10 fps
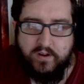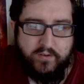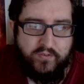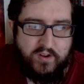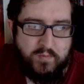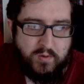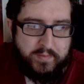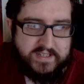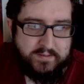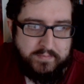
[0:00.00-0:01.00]
a few more
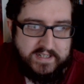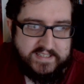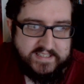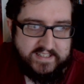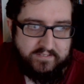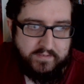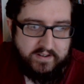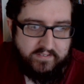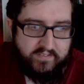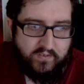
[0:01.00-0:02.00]
bits and pieces, didn't
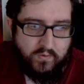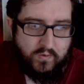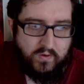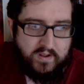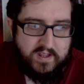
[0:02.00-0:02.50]
we, for